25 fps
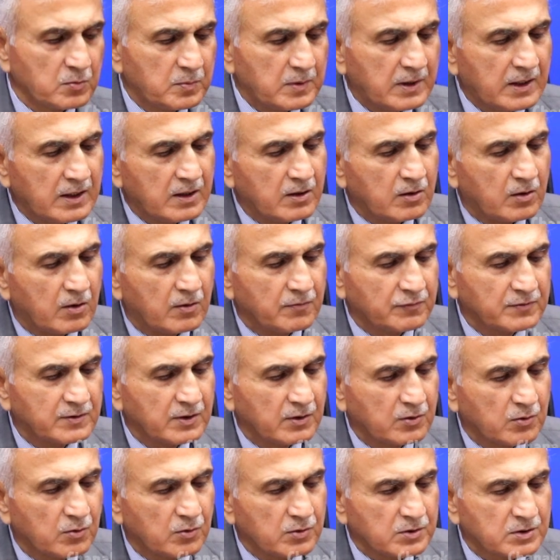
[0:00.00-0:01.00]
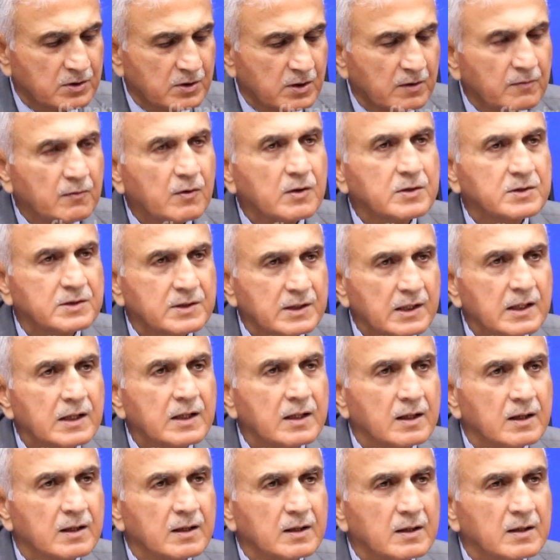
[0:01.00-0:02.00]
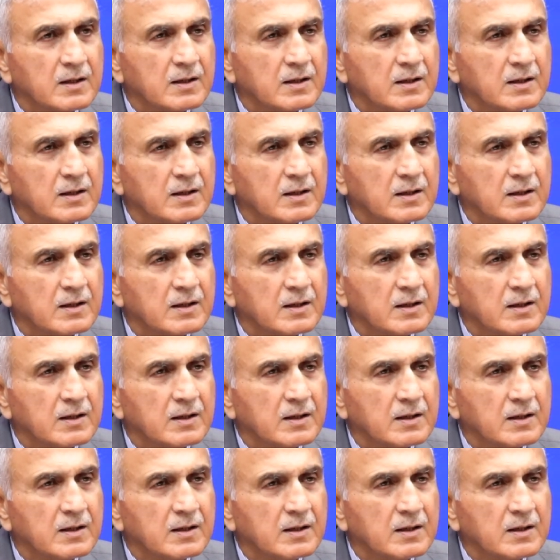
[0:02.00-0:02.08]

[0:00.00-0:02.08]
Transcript: to be held off the coast of Australia.